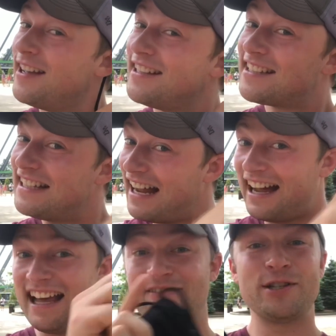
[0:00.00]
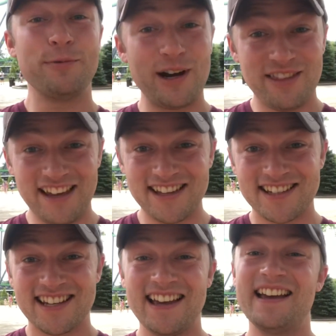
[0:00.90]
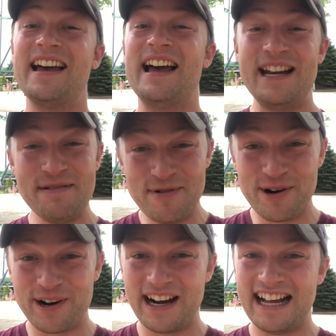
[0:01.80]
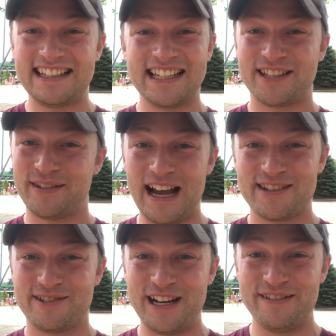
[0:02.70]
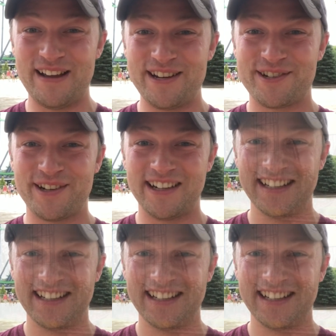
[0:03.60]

to not have to wear this anymore at Six Flags Great Adventure.